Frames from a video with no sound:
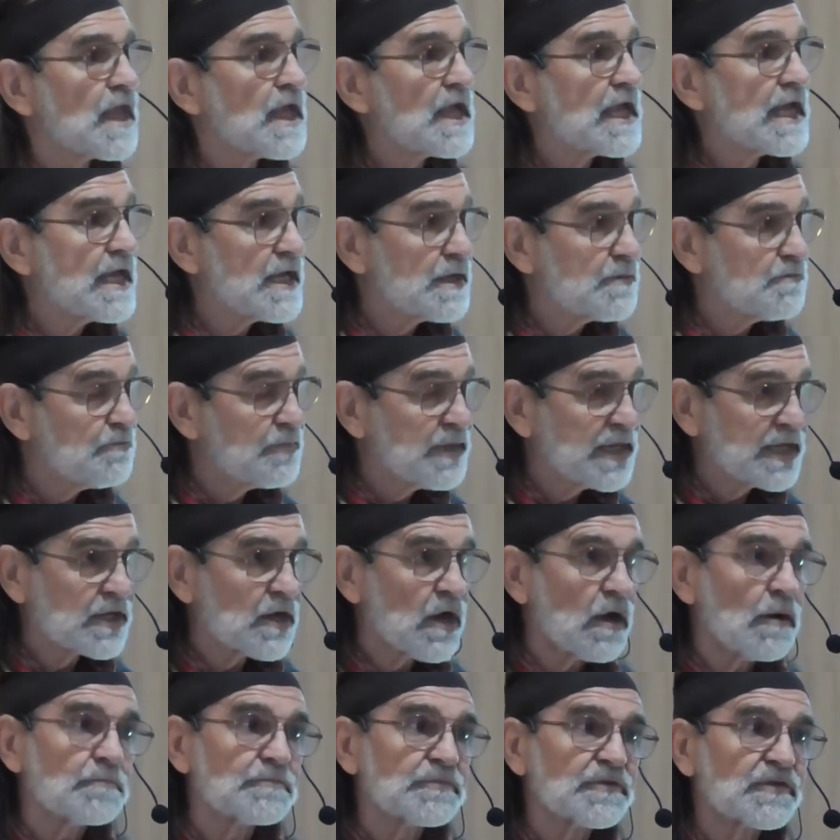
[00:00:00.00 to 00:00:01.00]
it
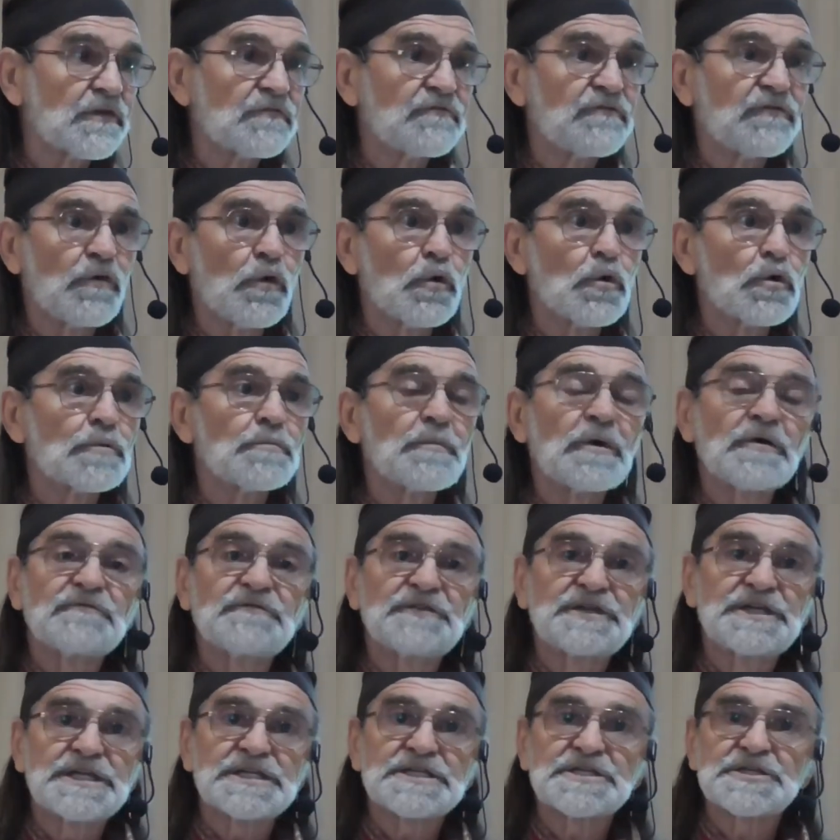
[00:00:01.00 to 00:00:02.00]
becomes a form
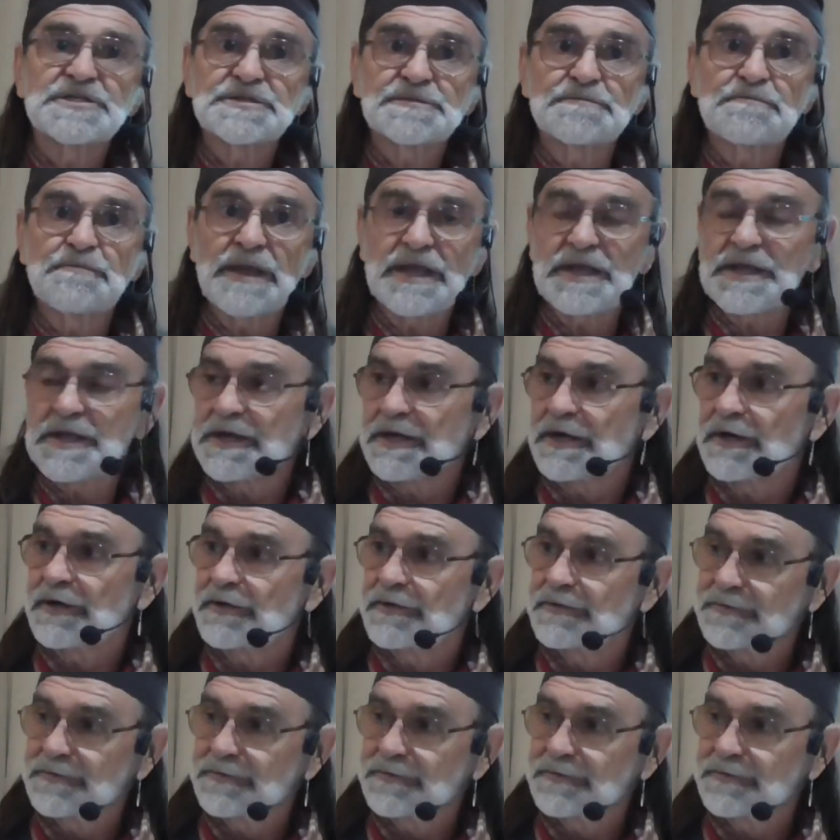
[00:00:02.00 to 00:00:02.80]
of despair.